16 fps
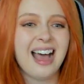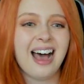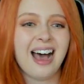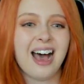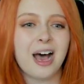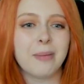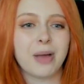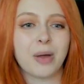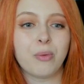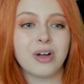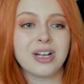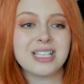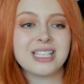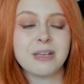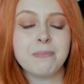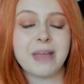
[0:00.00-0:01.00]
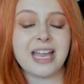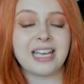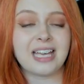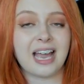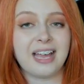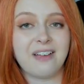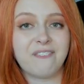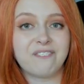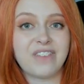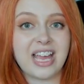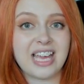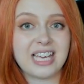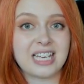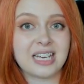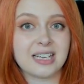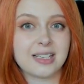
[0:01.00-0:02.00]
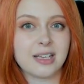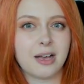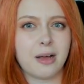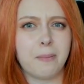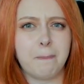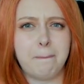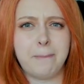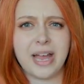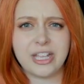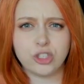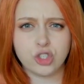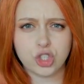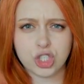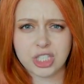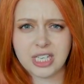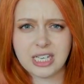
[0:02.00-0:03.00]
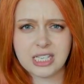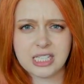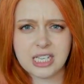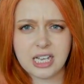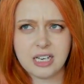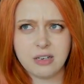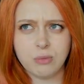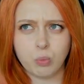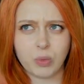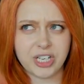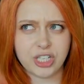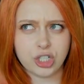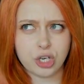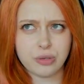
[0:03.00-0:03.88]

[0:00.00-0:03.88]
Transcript: I wanted to make a fake bench seating, window